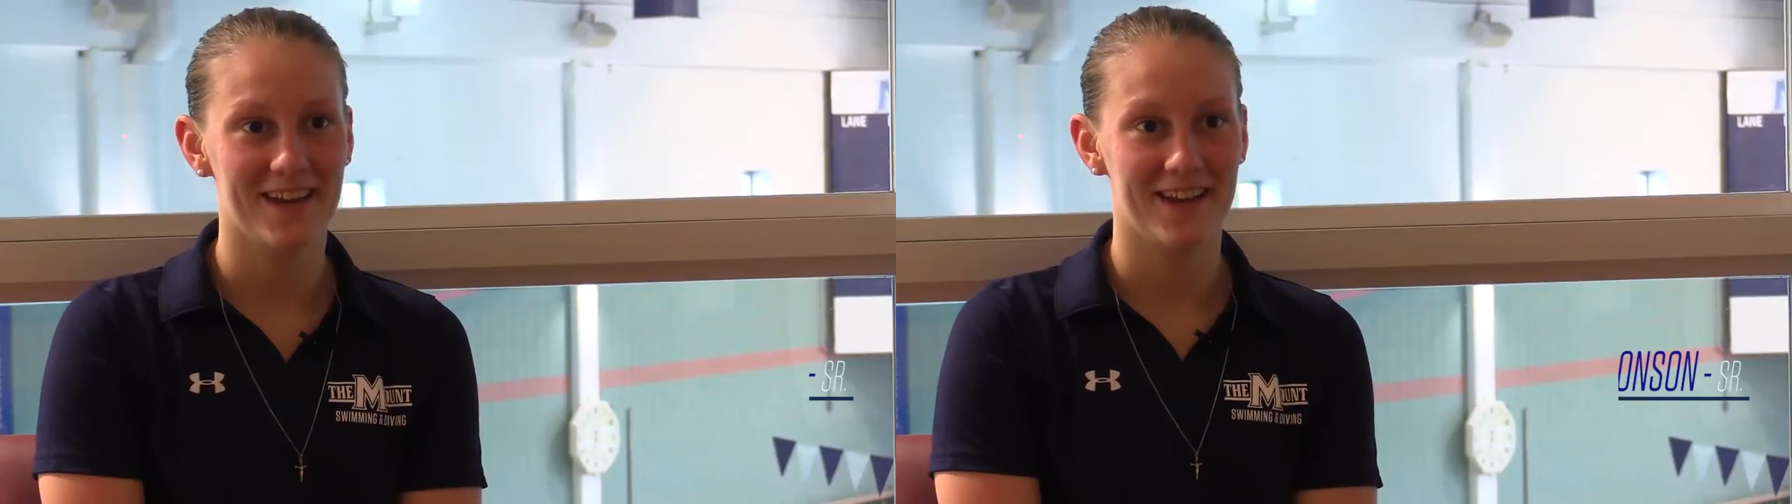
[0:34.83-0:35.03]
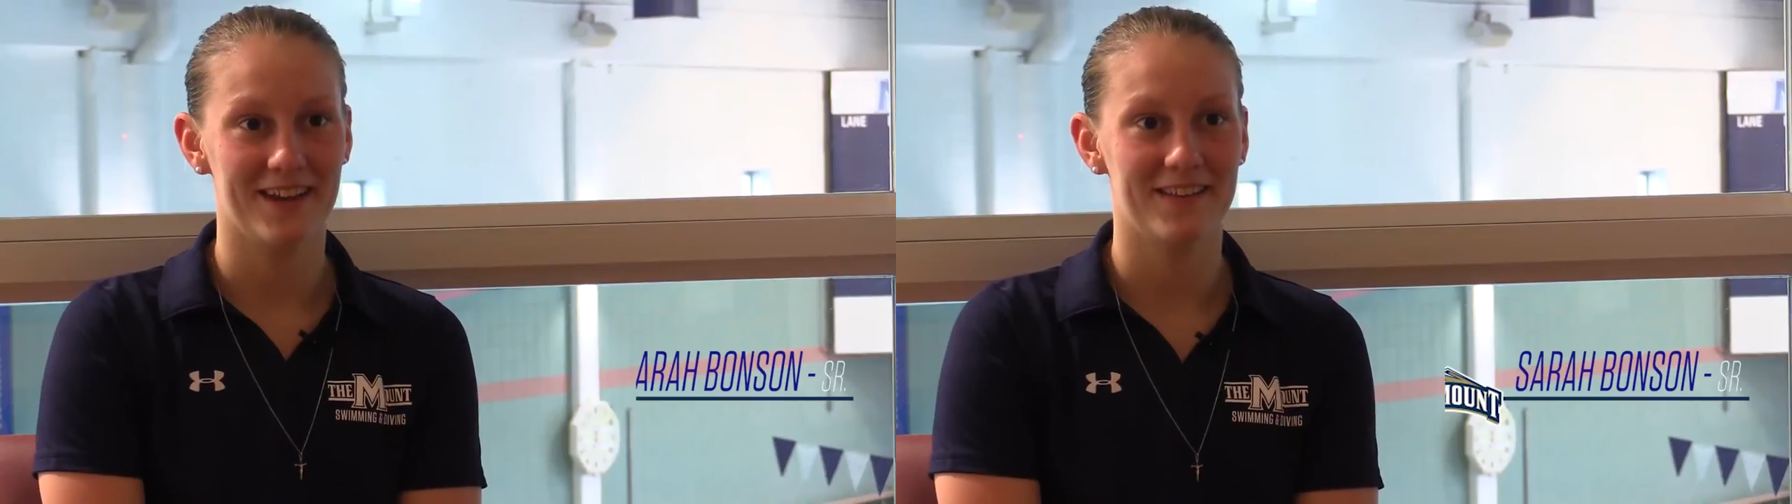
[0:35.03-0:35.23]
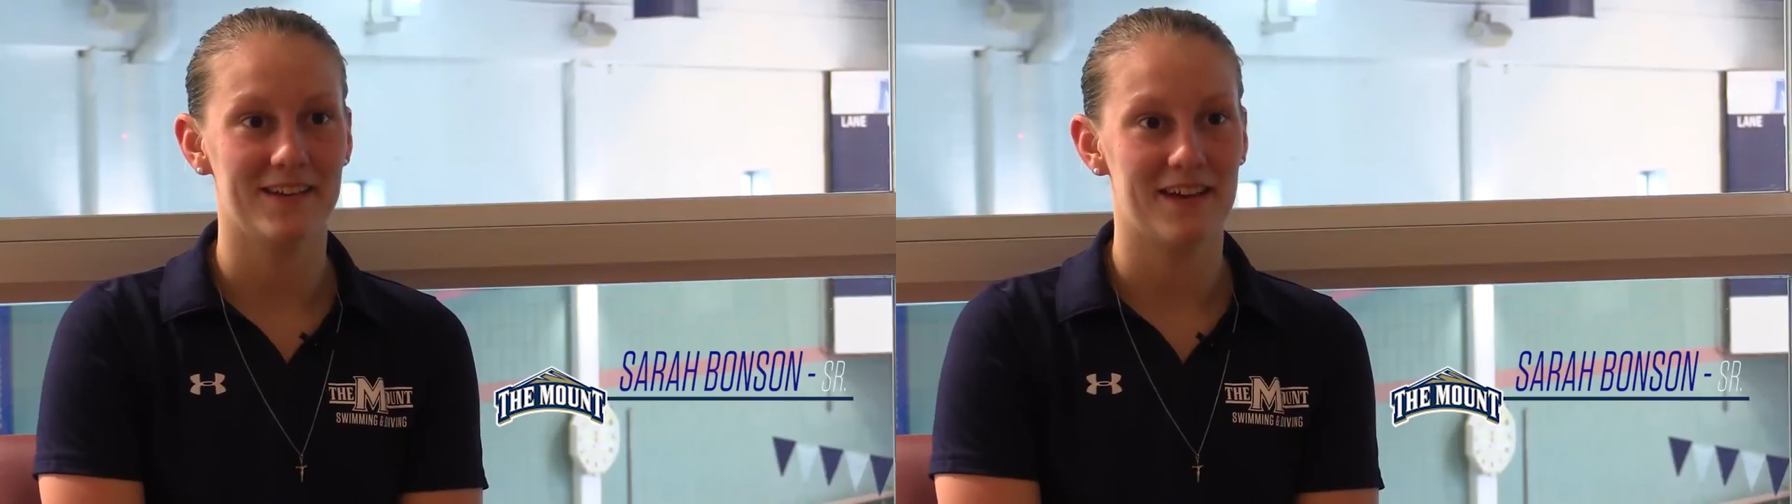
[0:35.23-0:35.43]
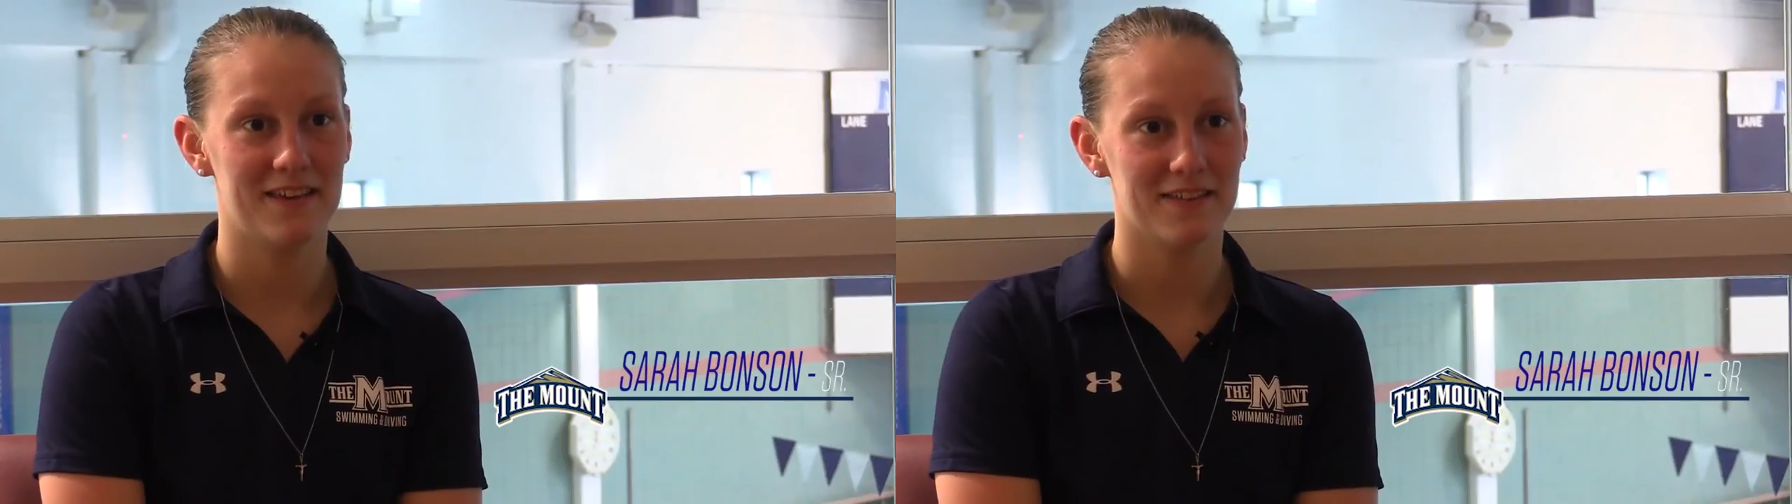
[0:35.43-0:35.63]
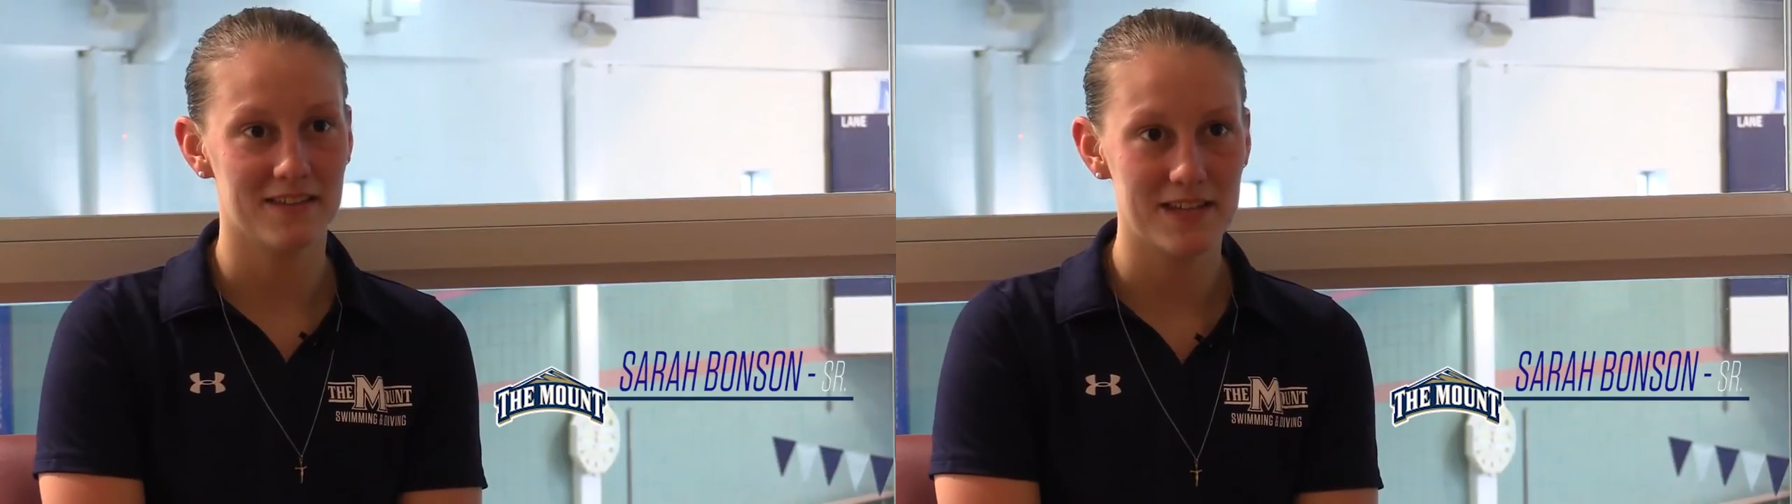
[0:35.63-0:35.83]
and I think
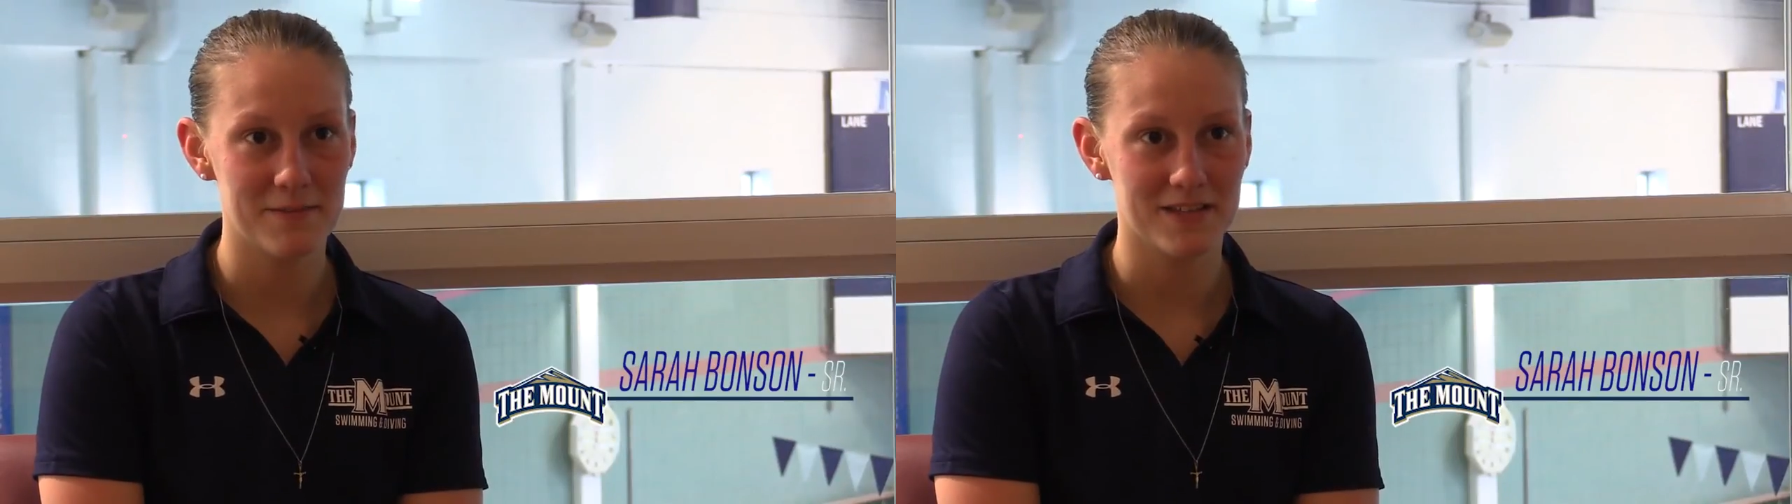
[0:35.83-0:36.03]
the team is